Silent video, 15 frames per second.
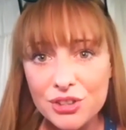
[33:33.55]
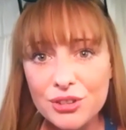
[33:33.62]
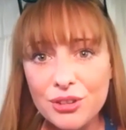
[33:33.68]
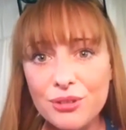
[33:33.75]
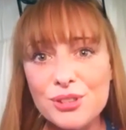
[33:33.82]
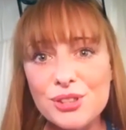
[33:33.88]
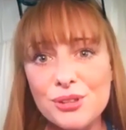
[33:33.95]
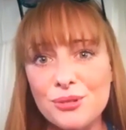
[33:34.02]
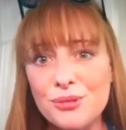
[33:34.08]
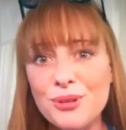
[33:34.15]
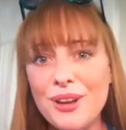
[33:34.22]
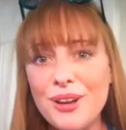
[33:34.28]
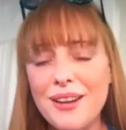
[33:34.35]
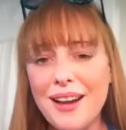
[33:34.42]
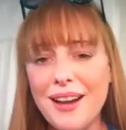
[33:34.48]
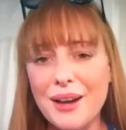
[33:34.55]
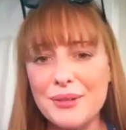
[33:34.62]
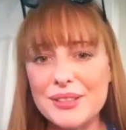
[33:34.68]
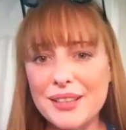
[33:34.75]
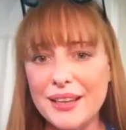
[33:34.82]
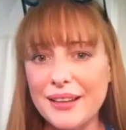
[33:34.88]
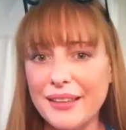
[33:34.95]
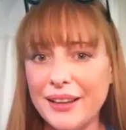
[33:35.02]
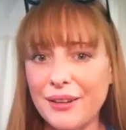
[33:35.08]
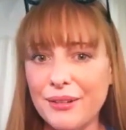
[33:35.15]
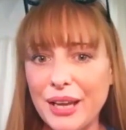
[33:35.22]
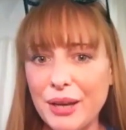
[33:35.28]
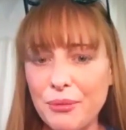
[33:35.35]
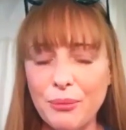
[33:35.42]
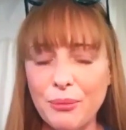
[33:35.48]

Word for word: you know, so I was kind of like, okay, well,